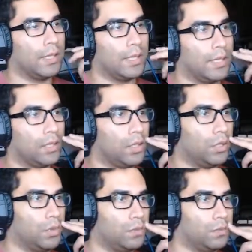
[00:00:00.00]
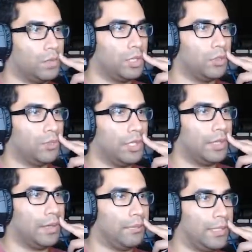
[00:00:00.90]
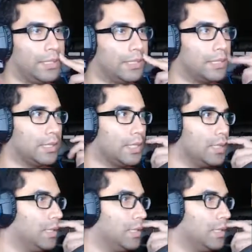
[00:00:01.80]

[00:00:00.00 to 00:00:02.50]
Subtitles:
I don't know. What do you mean? I'm mentally stuck.